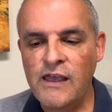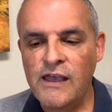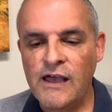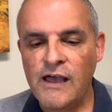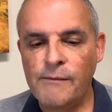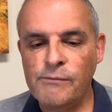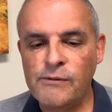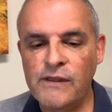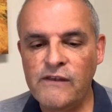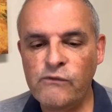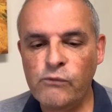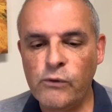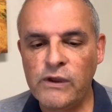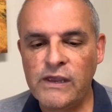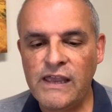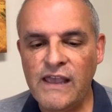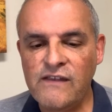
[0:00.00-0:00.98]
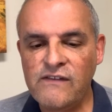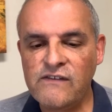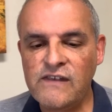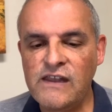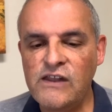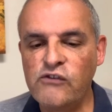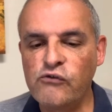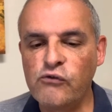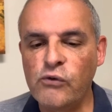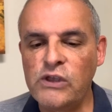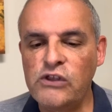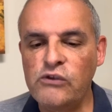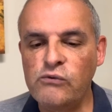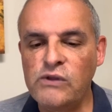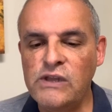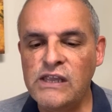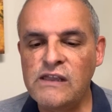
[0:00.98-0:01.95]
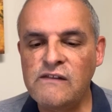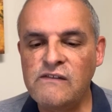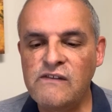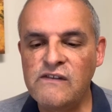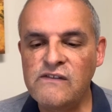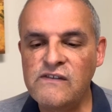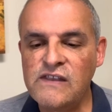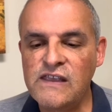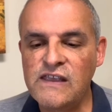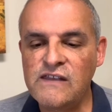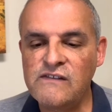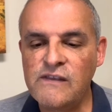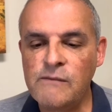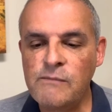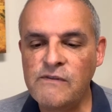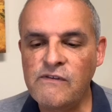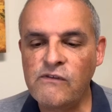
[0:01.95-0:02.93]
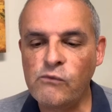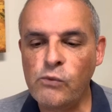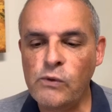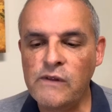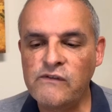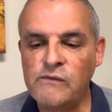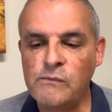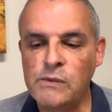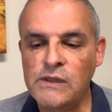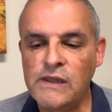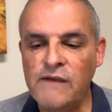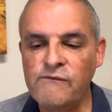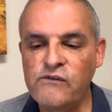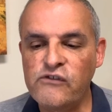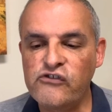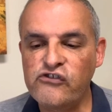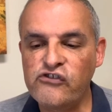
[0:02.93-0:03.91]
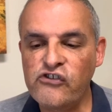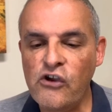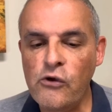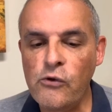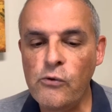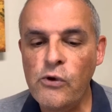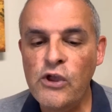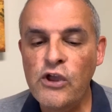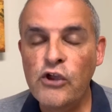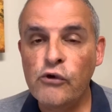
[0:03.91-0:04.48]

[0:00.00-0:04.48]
a place where guests can enjoy unique Disney exhibits as well as a beloved show,